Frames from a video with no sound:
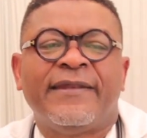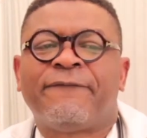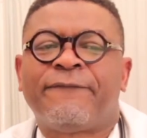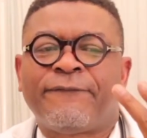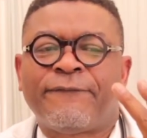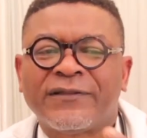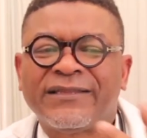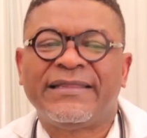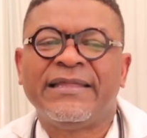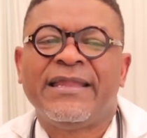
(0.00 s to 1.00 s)
The
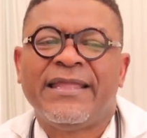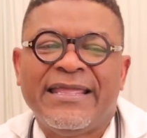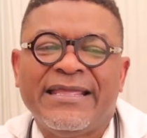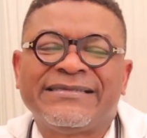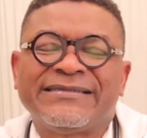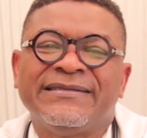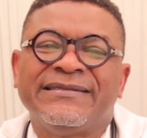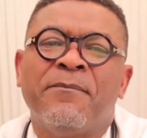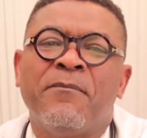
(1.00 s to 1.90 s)
fourth thing is the